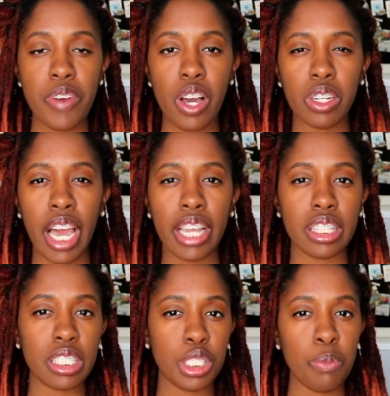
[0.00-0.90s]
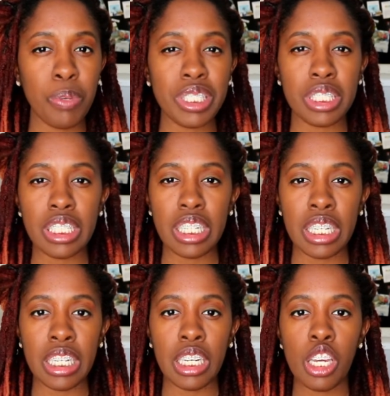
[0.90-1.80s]
felt like the
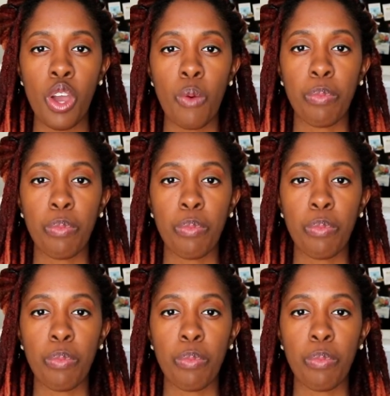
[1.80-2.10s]
CPCE